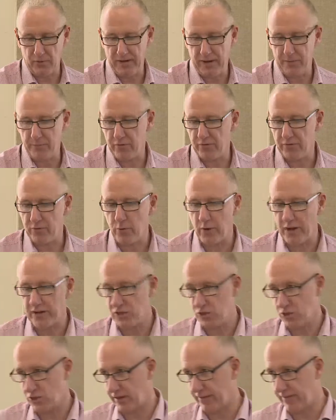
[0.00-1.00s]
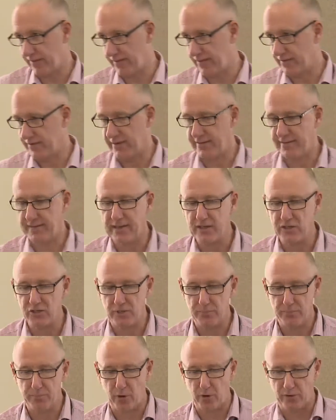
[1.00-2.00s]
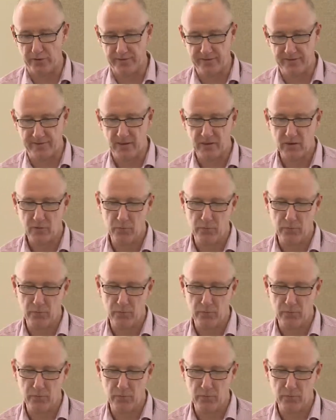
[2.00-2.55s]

a number of questions and discussion points